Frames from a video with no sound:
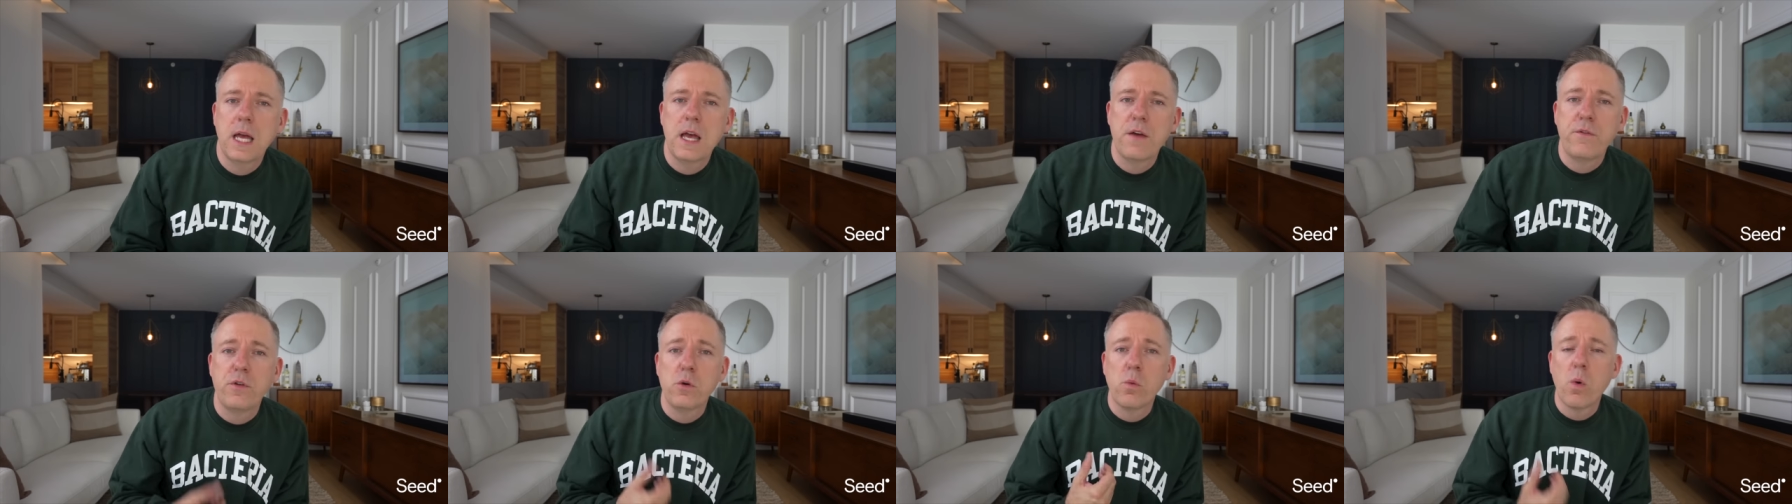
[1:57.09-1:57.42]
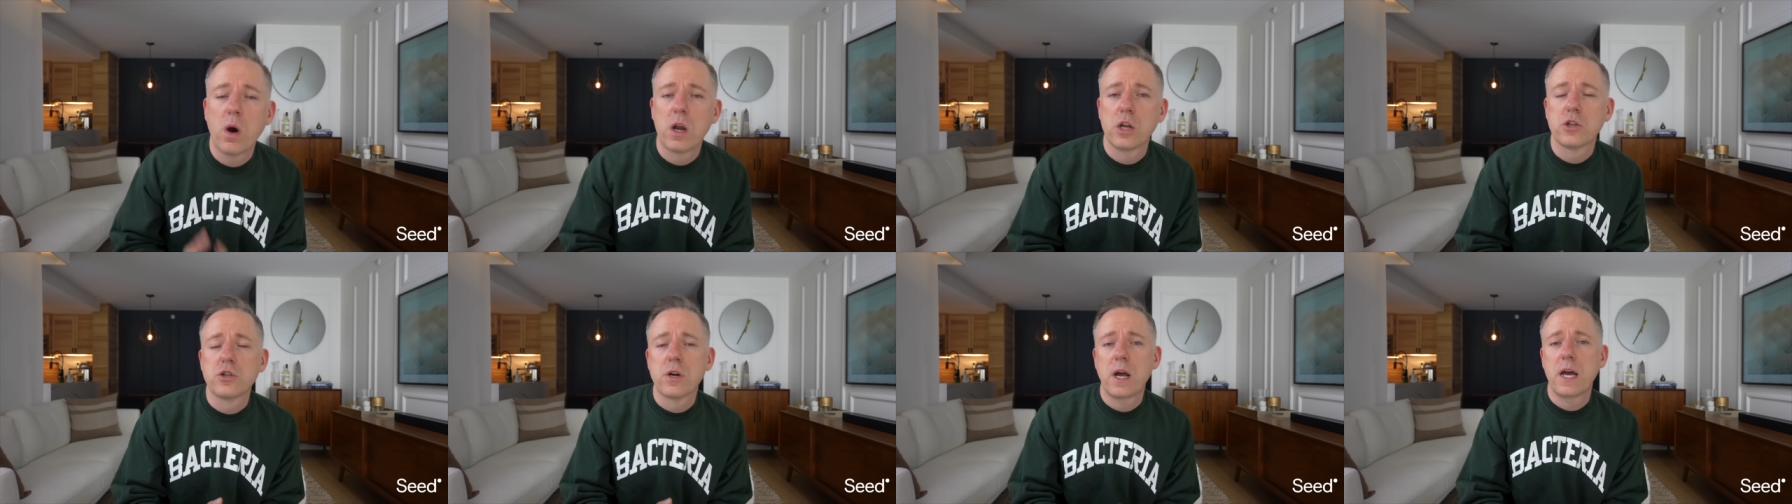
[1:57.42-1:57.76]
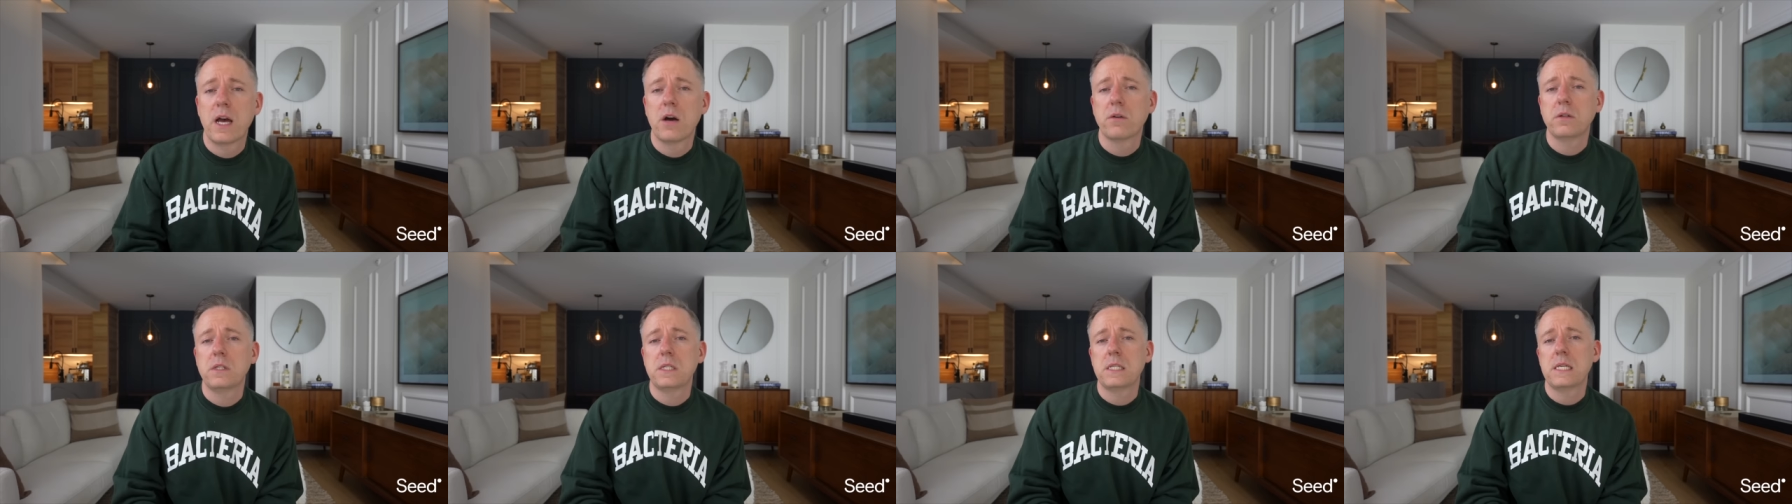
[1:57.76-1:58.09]
If you want to try
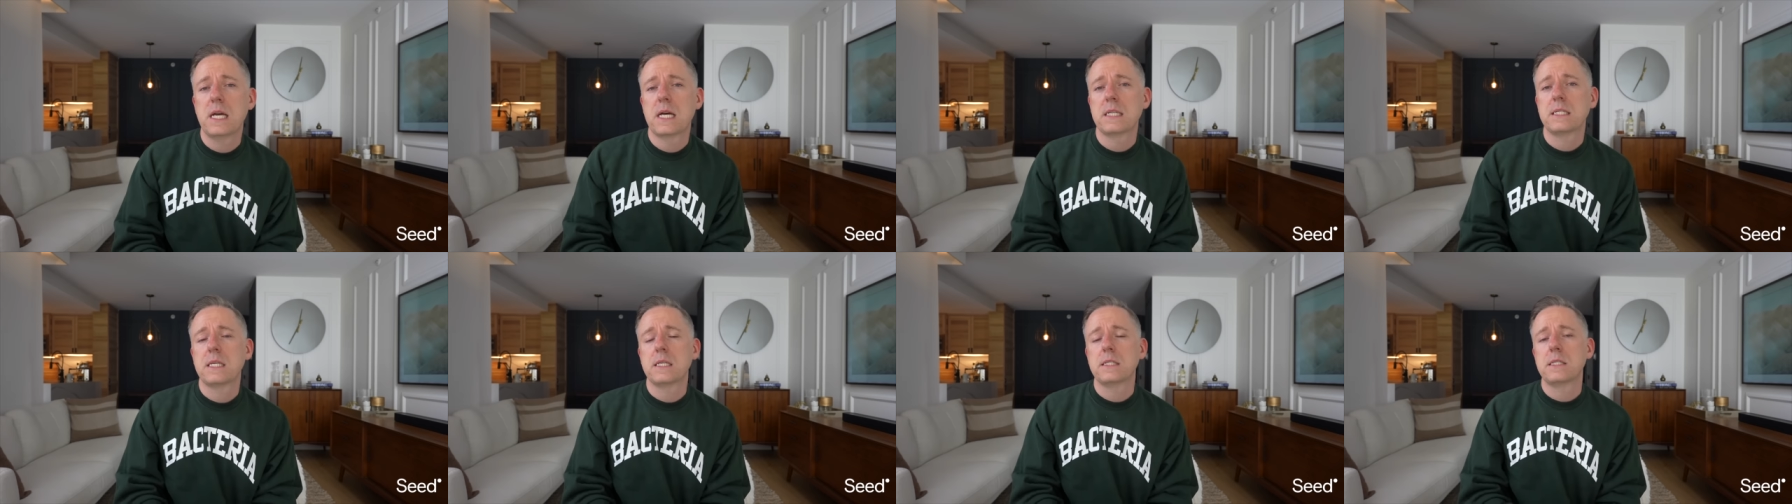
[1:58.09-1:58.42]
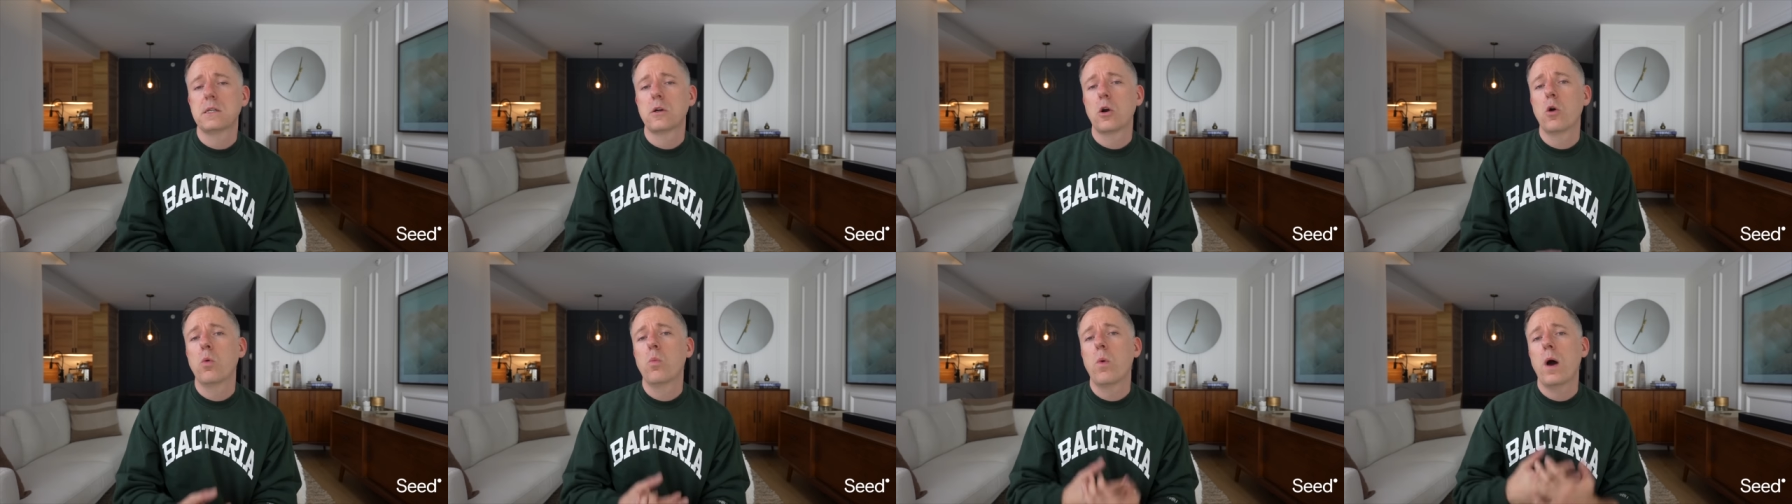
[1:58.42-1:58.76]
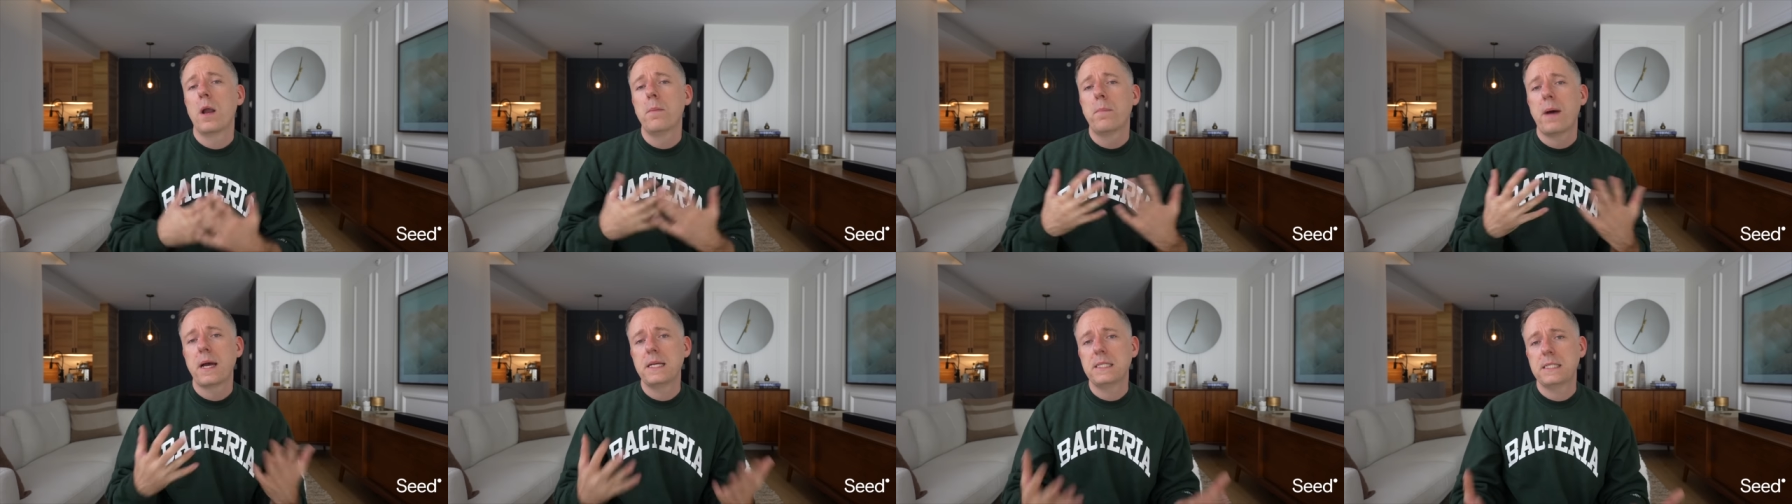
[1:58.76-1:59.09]
out
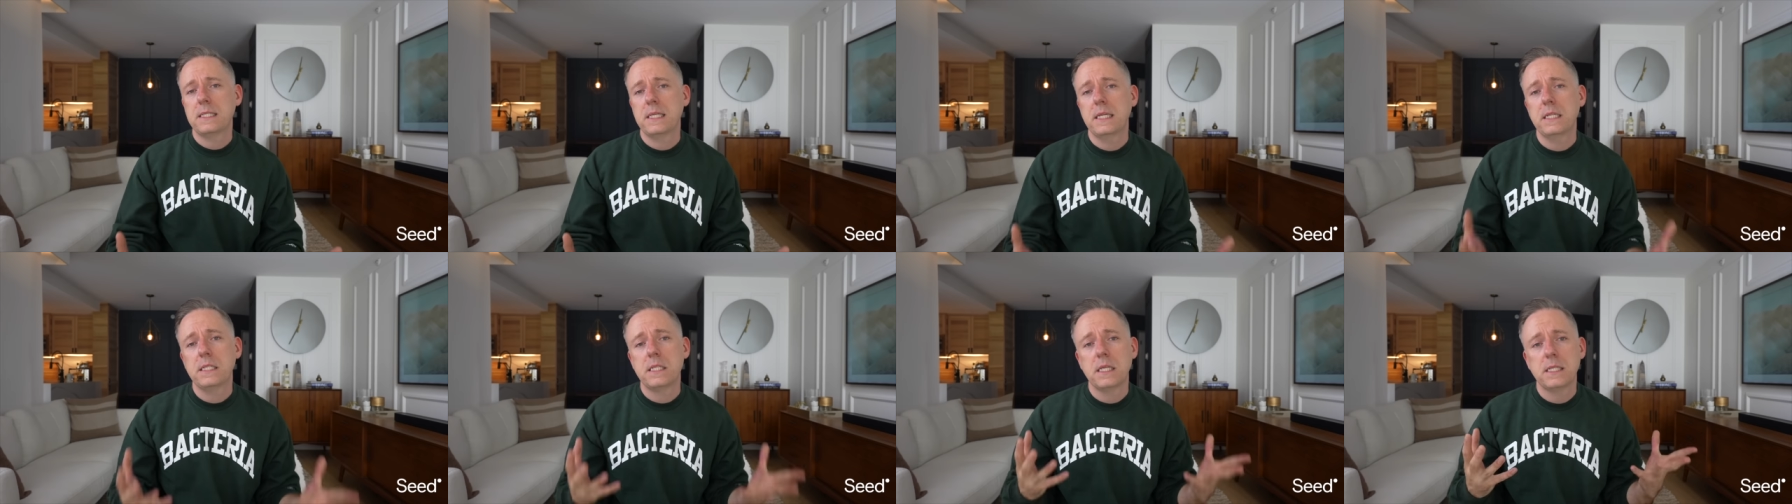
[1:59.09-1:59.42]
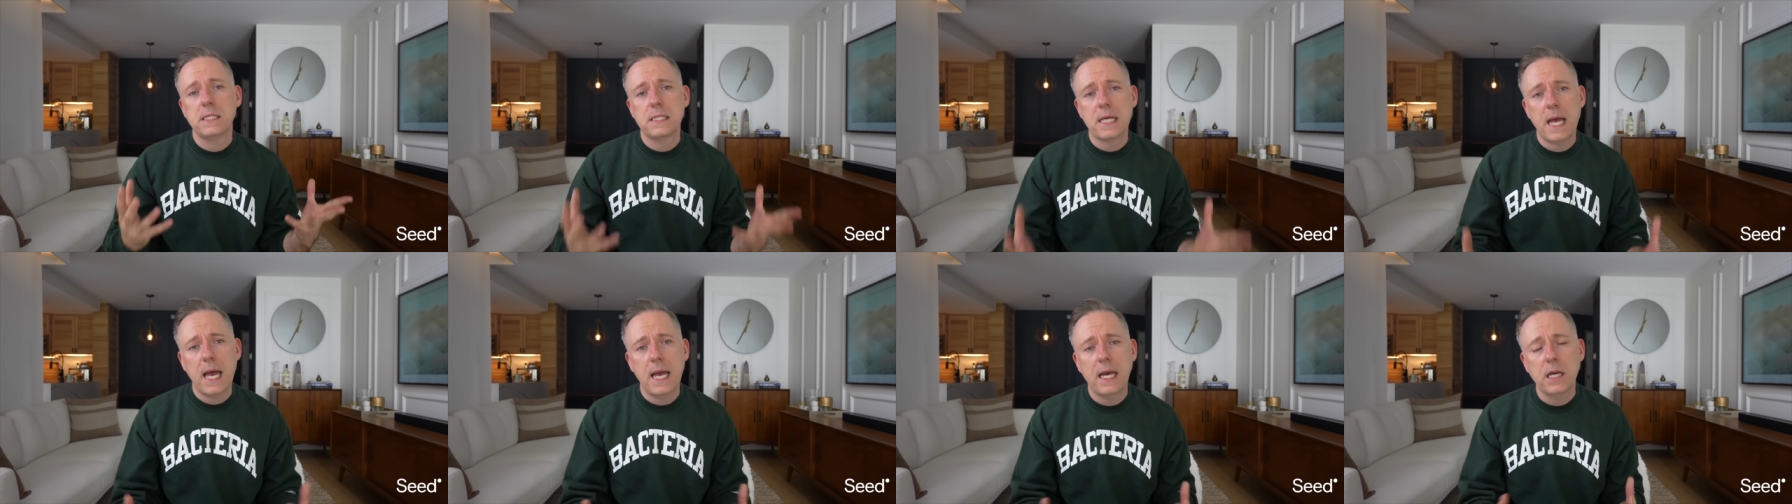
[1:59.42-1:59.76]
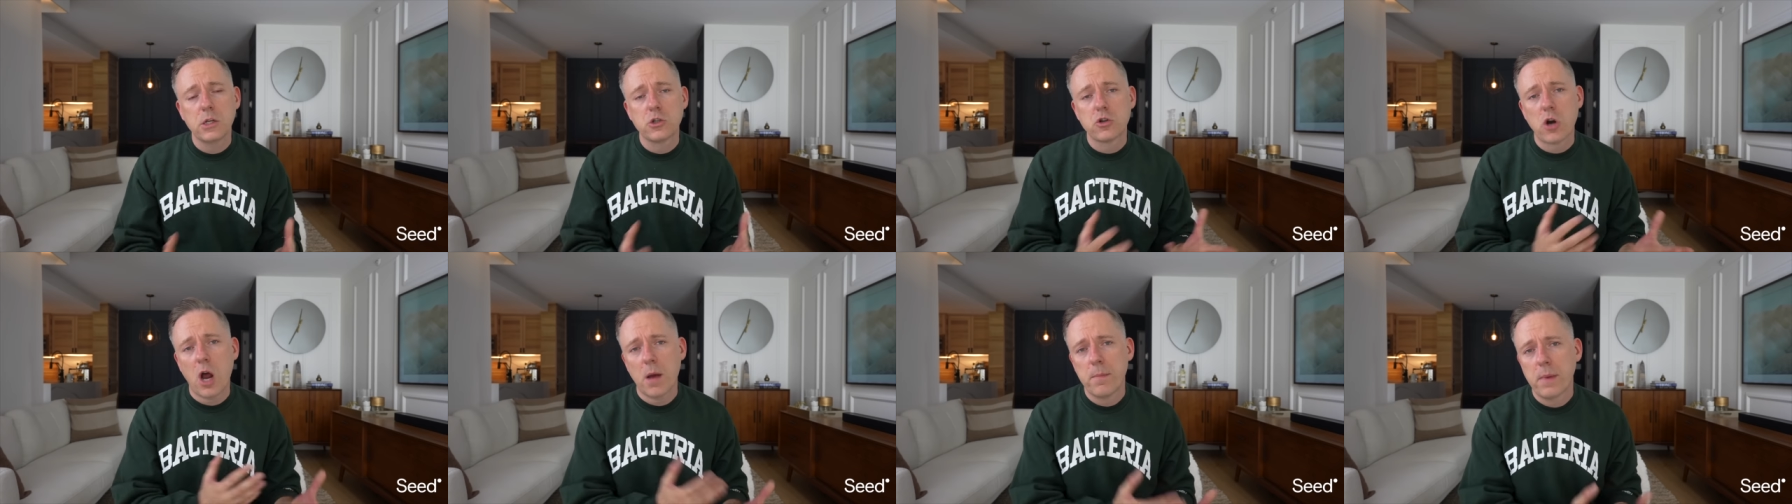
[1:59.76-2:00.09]
DS01 by Seed today, today,
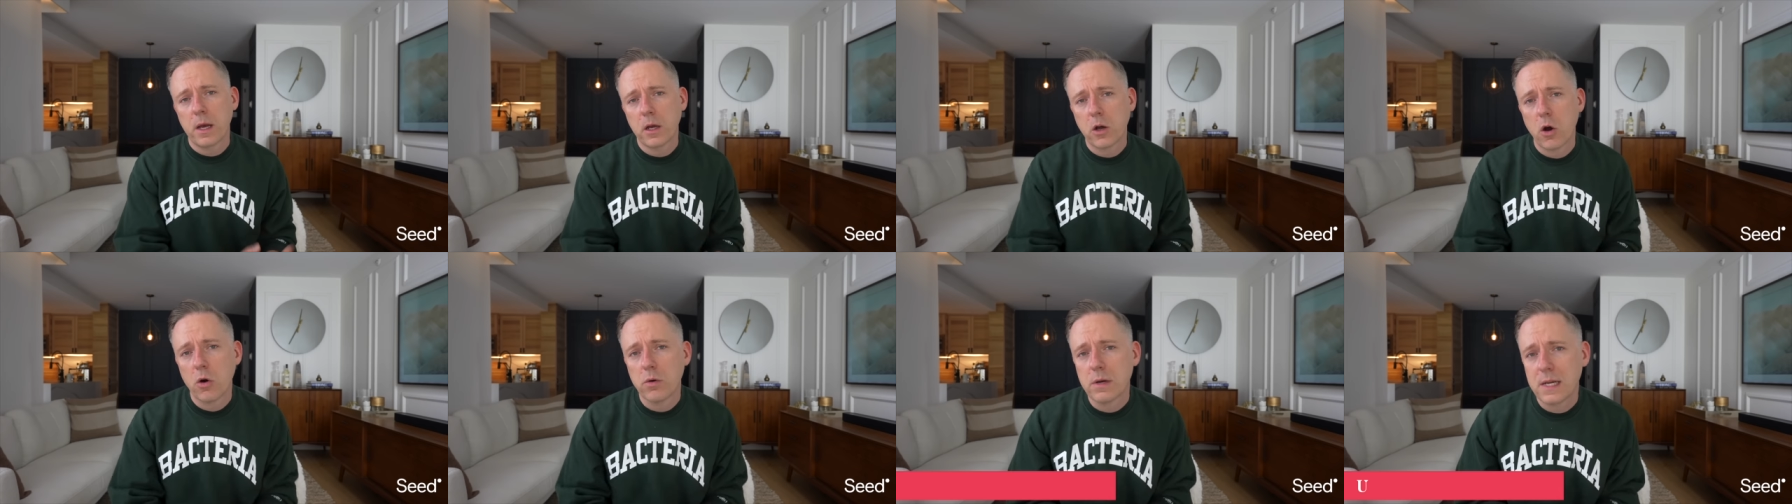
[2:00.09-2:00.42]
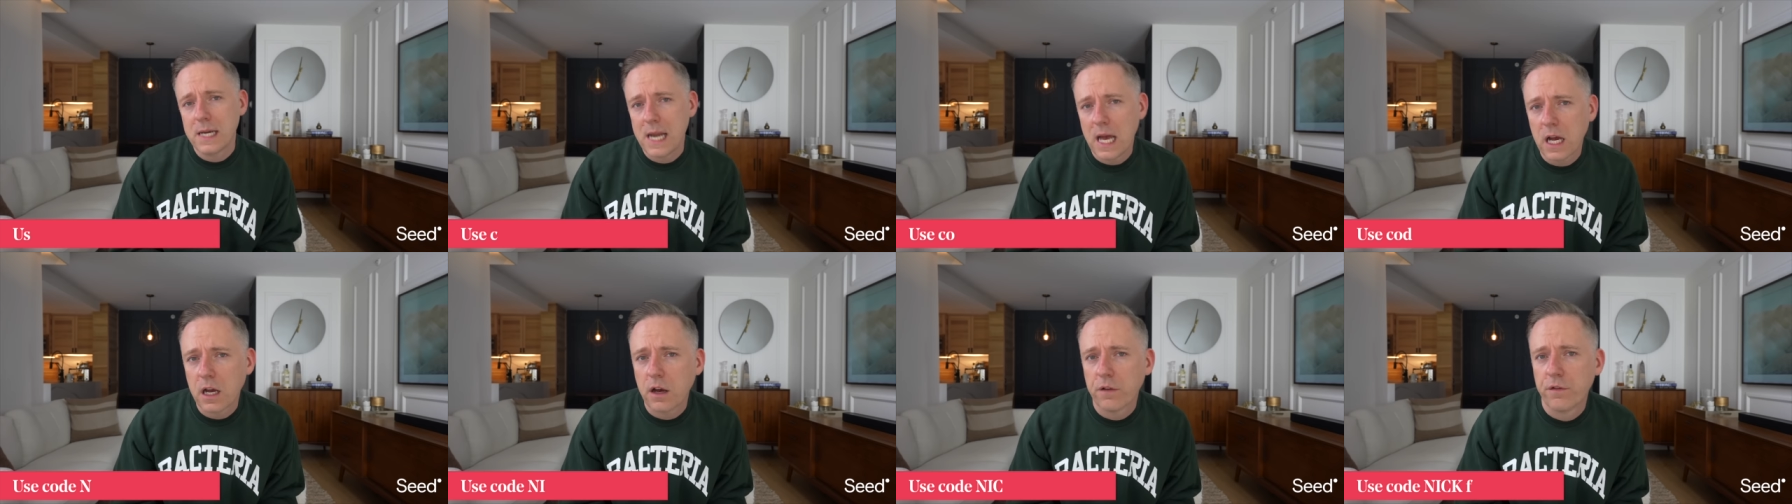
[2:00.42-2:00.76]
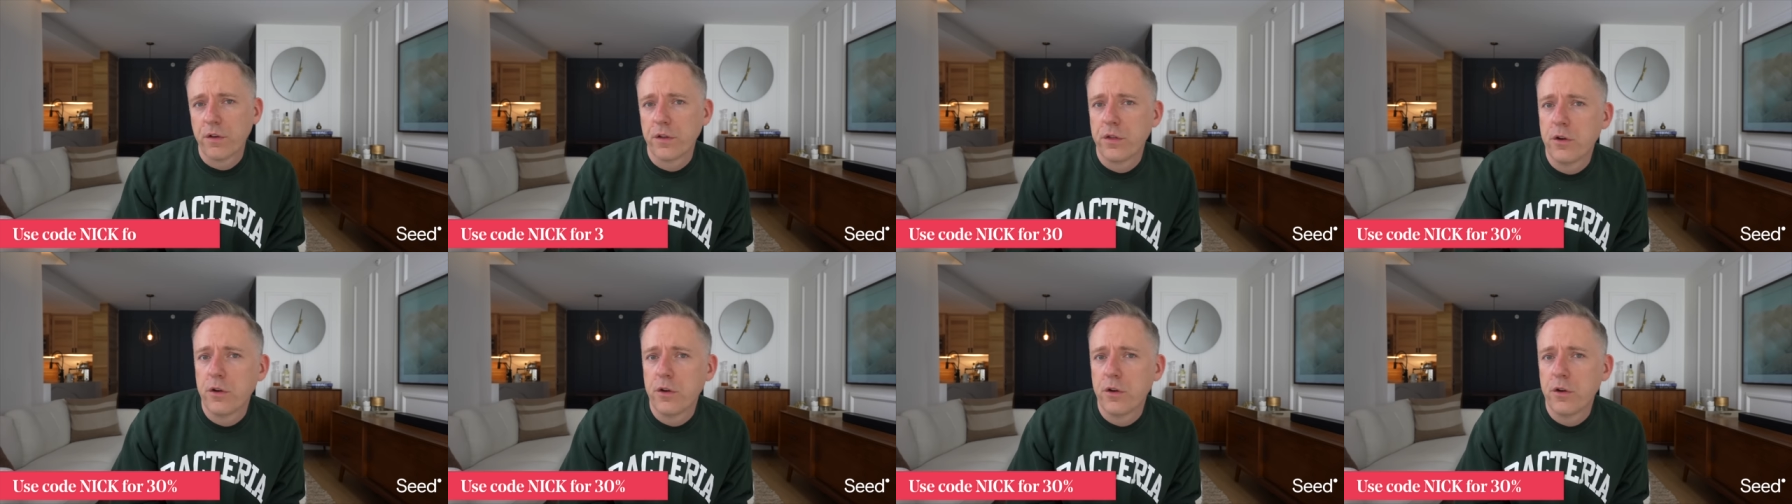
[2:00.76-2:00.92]
try my code NICK for